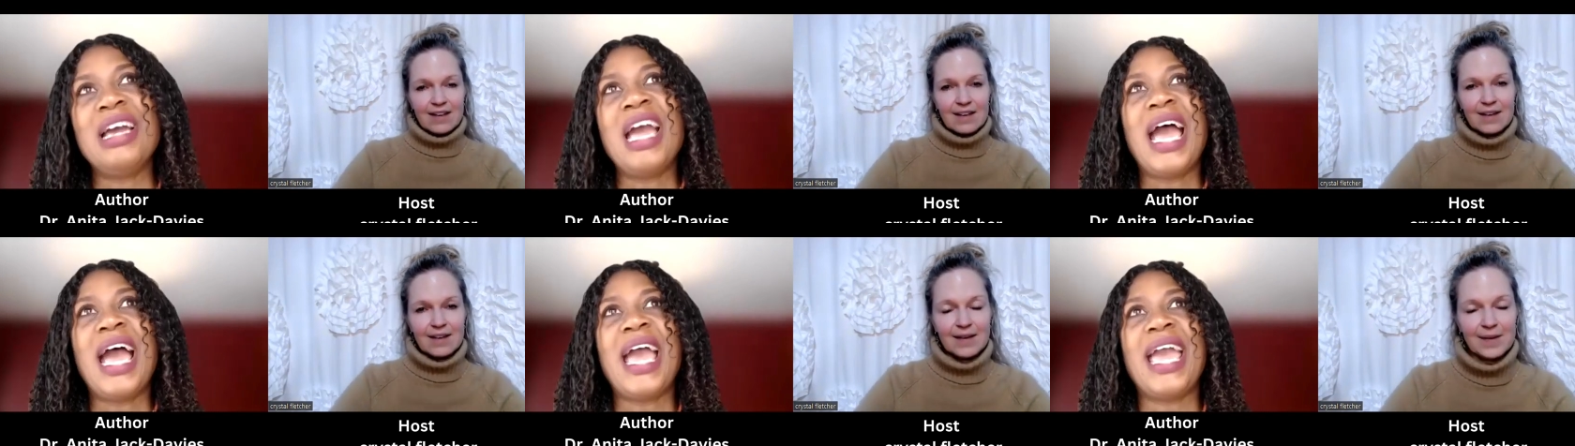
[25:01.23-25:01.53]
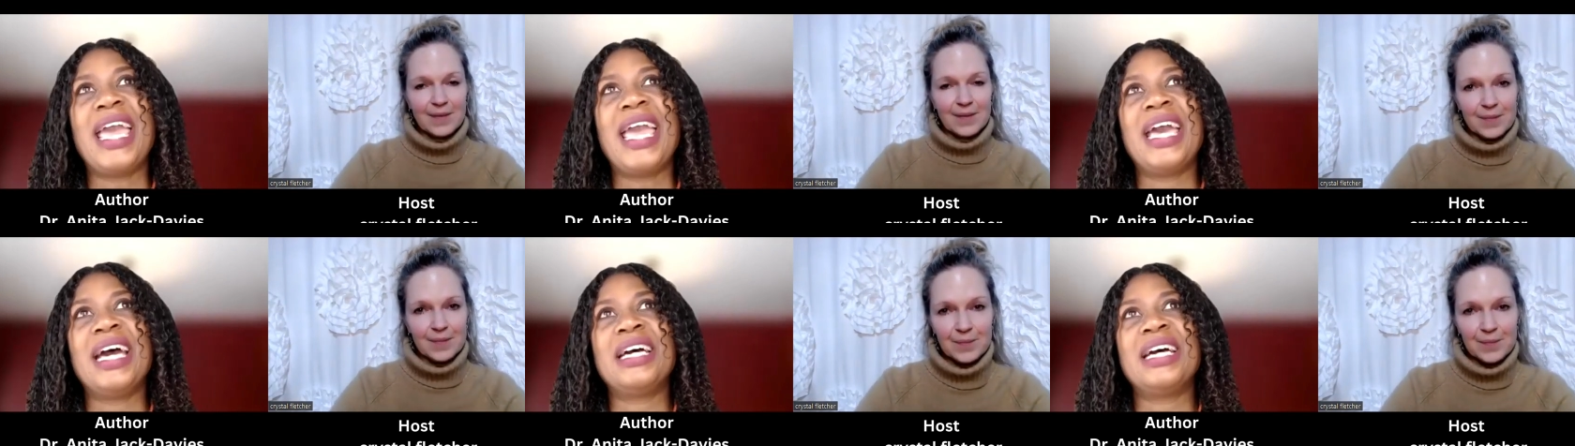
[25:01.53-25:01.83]

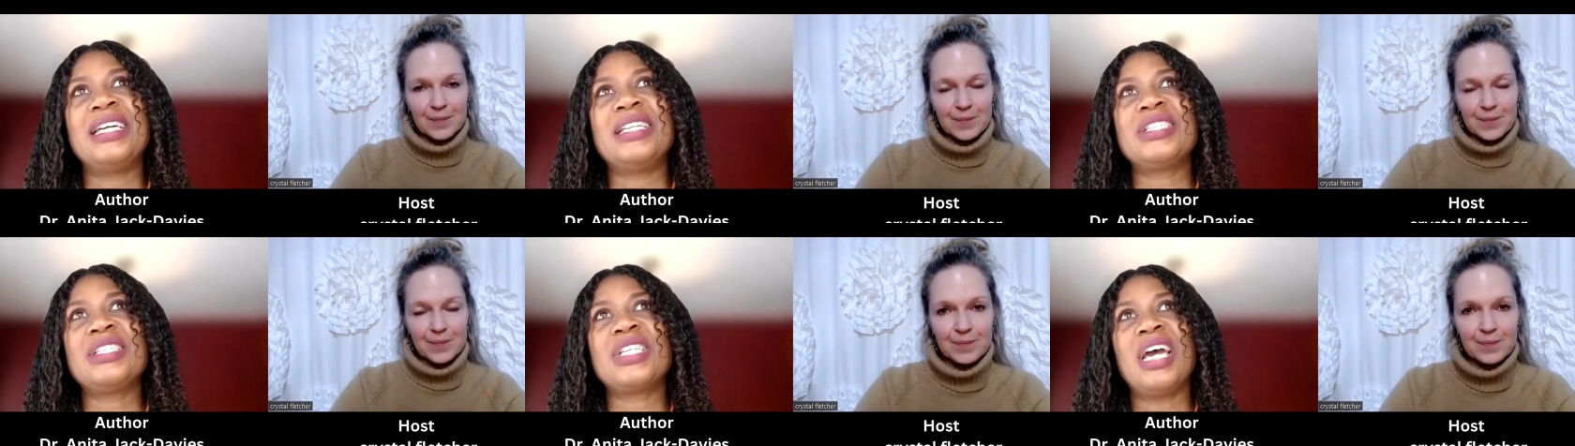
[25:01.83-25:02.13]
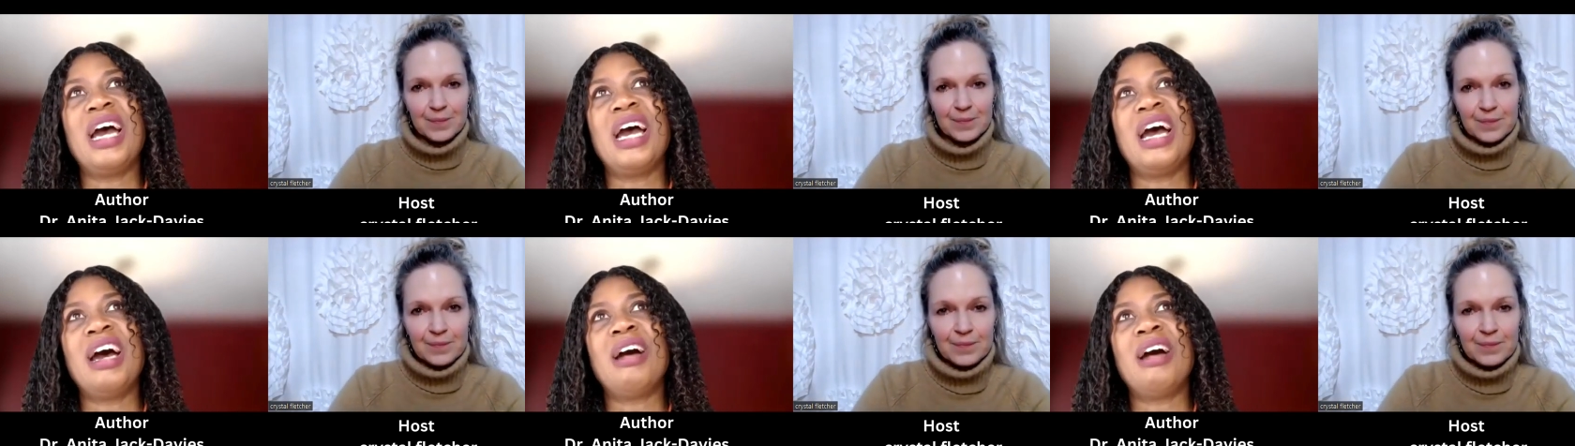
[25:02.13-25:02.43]
Speaker 1: And
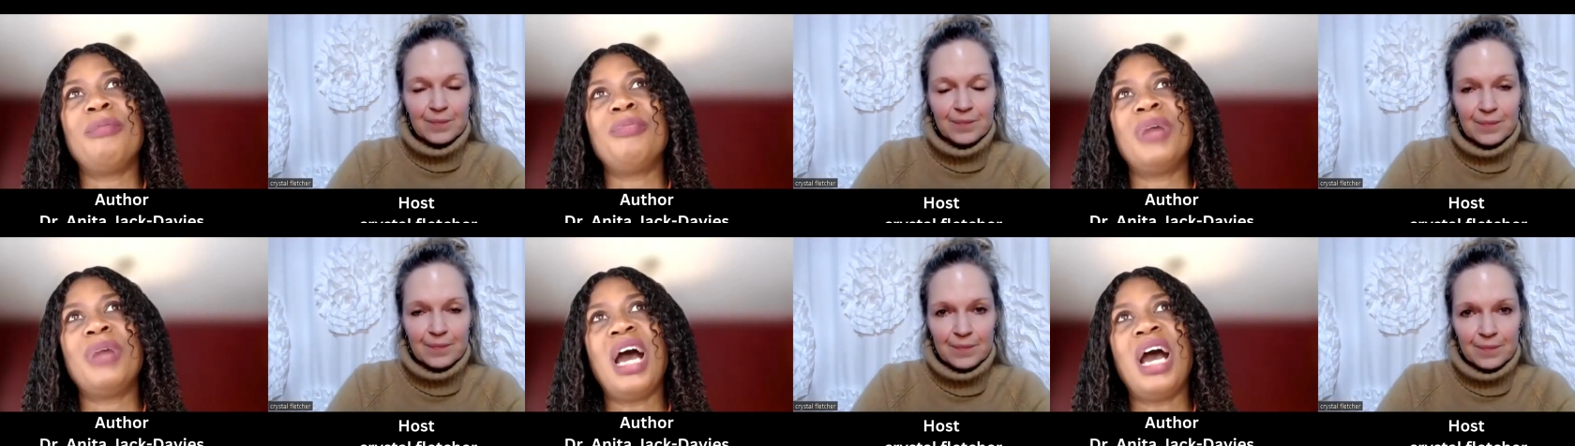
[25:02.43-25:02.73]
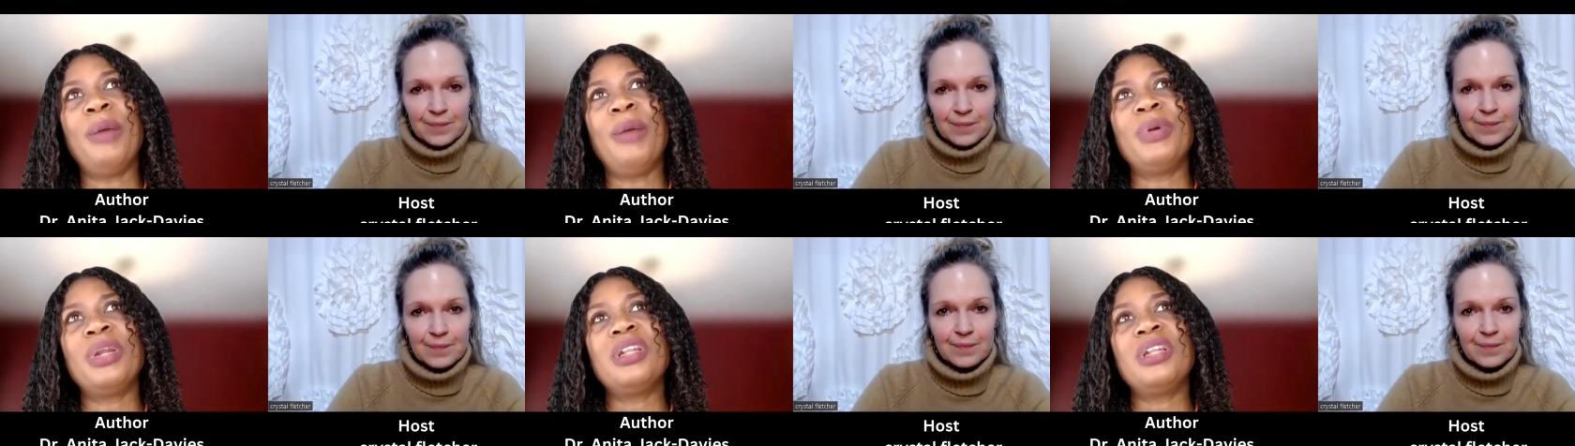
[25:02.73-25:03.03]
I
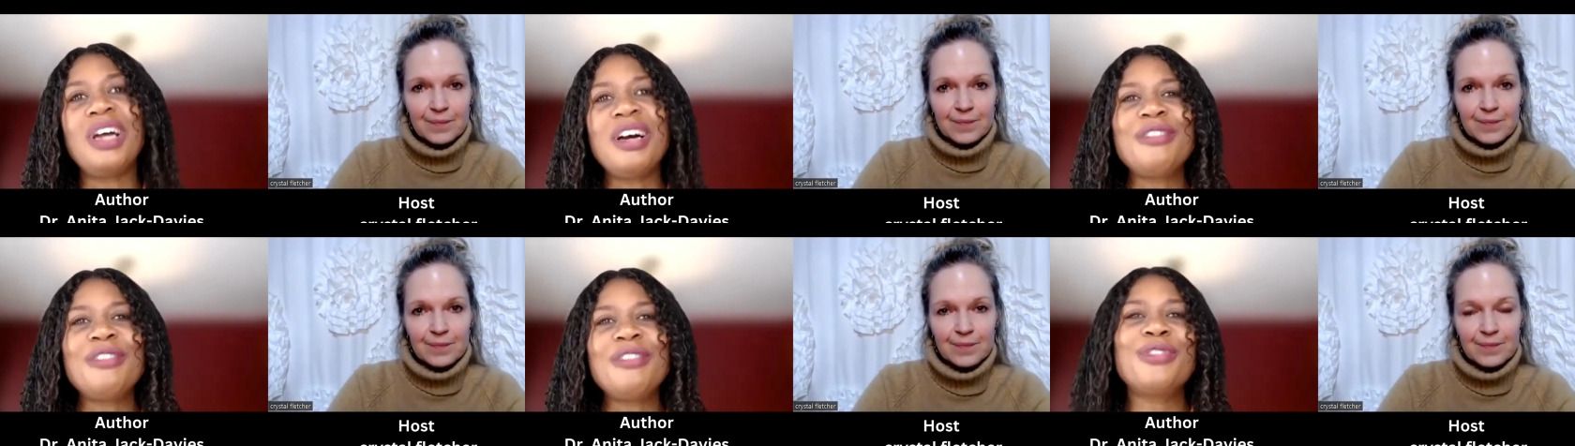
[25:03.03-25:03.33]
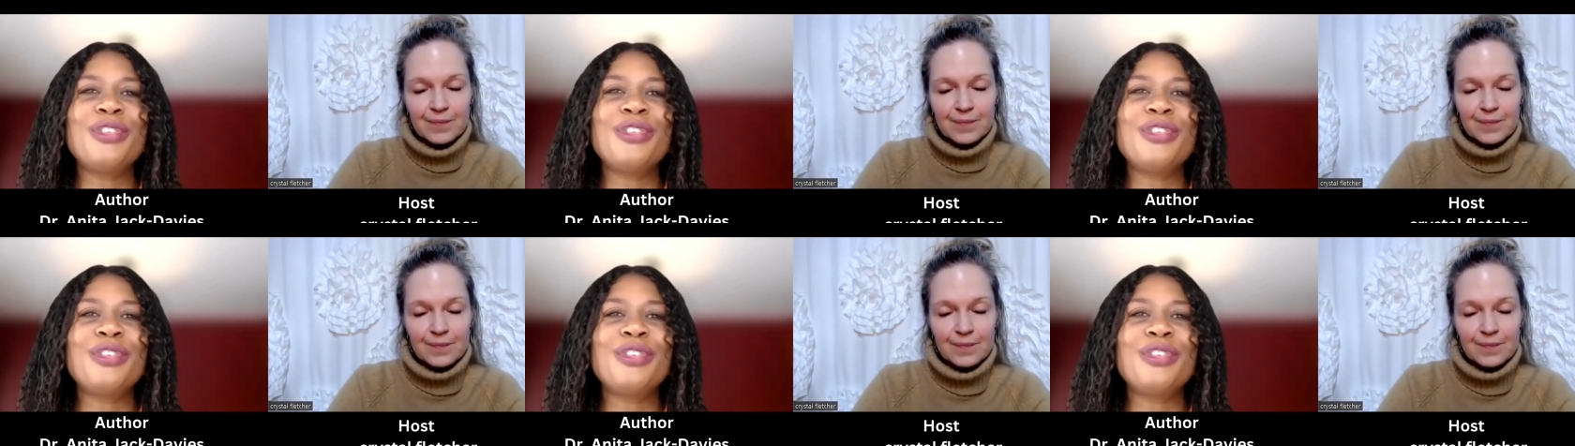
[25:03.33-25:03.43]
would love for